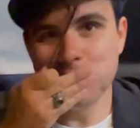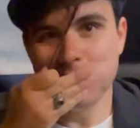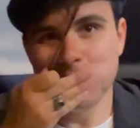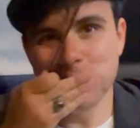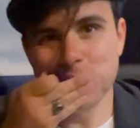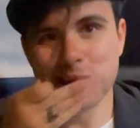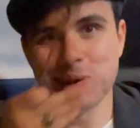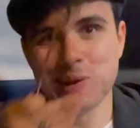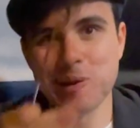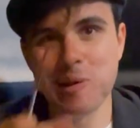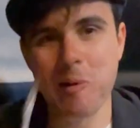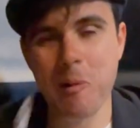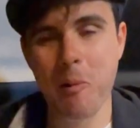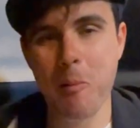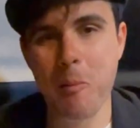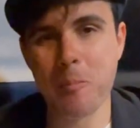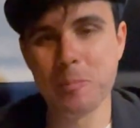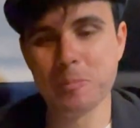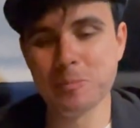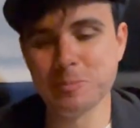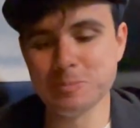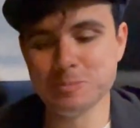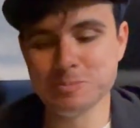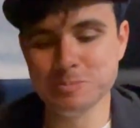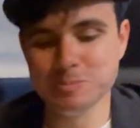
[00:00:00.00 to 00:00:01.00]
So
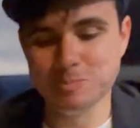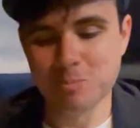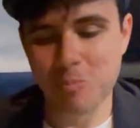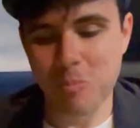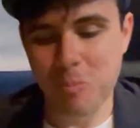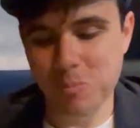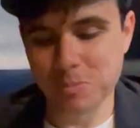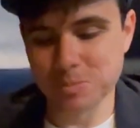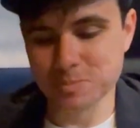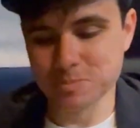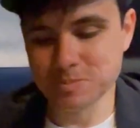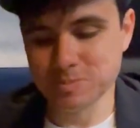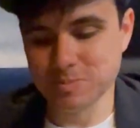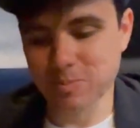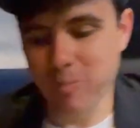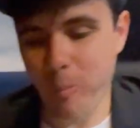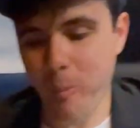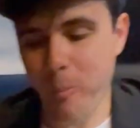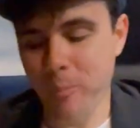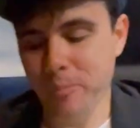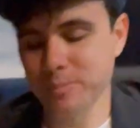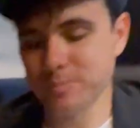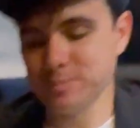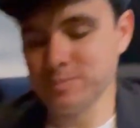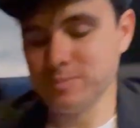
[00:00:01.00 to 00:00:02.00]
this is better. I
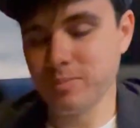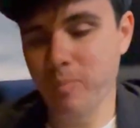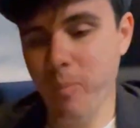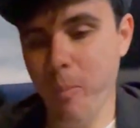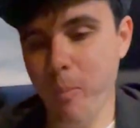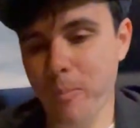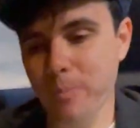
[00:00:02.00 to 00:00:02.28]
did have a